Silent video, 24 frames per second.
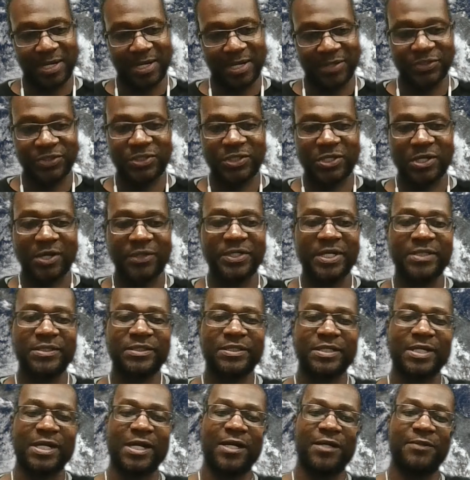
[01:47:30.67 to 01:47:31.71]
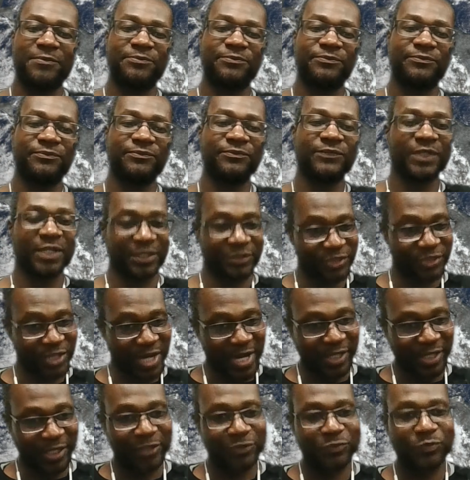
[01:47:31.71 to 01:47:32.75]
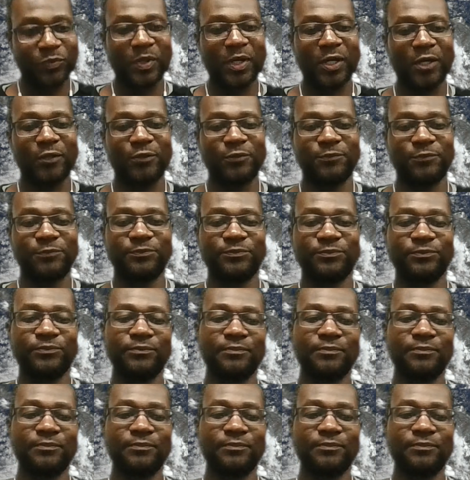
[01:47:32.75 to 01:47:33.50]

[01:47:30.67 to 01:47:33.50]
I'll see y'all next time. Good chatting as well.